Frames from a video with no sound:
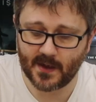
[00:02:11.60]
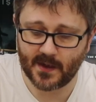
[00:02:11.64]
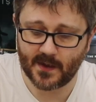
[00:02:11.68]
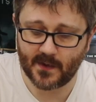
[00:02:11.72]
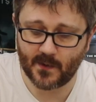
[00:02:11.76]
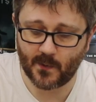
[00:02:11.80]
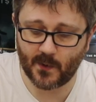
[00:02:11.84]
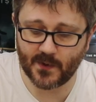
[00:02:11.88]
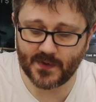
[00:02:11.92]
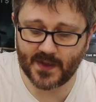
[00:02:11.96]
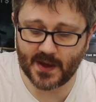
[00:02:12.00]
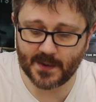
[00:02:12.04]

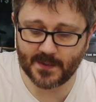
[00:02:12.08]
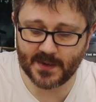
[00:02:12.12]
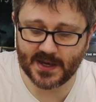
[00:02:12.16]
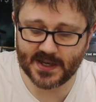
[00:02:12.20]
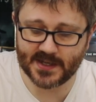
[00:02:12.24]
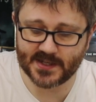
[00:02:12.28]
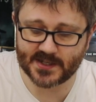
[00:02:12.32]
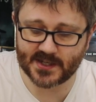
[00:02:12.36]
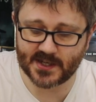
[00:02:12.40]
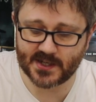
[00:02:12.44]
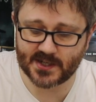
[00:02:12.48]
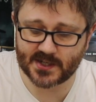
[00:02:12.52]
And what that
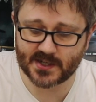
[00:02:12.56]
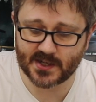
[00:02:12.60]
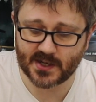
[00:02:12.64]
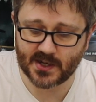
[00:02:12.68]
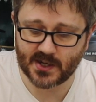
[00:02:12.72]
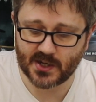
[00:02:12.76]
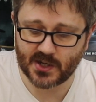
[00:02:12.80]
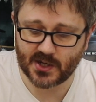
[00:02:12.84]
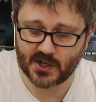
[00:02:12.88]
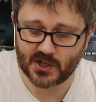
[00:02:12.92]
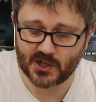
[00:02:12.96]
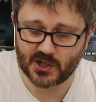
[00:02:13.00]
means
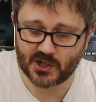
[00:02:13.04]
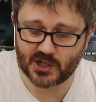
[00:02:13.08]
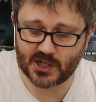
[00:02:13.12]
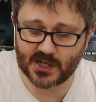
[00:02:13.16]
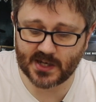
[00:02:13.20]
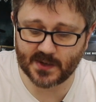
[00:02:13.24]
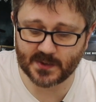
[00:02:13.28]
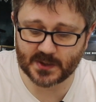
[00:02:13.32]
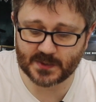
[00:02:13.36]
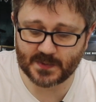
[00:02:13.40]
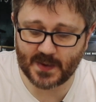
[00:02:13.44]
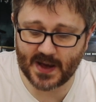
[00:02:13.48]
is,
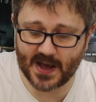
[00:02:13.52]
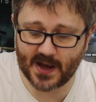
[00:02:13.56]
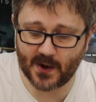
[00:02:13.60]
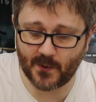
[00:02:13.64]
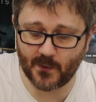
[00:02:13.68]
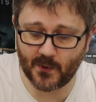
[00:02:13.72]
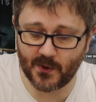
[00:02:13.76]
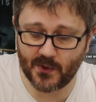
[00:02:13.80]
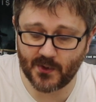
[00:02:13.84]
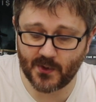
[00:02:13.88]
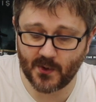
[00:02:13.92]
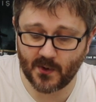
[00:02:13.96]
she comes
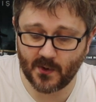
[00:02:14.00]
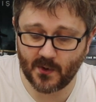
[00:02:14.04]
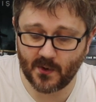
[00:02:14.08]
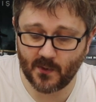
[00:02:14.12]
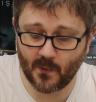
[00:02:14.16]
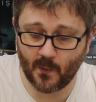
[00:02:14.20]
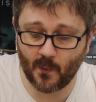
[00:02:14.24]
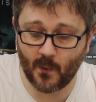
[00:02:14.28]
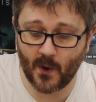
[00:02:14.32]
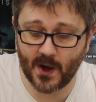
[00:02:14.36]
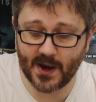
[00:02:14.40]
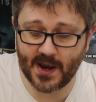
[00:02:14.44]
back with
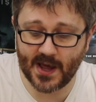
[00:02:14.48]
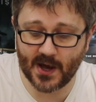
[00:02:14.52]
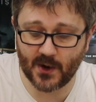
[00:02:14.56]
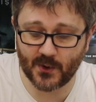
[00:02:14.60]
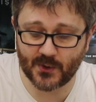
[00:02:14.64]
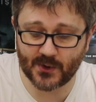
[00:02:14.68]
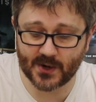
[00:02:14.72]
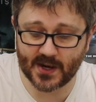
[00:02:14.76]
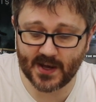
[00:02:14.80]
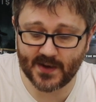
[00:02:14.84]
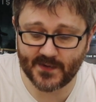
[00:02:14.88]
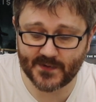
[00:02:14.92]
1
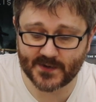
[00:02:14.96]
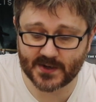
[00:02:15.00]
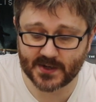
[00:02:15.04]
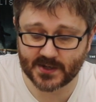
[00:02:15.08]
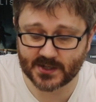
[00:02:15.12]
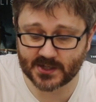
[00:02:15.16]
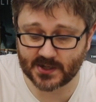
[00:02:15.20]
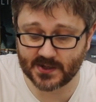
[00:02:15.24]
health left,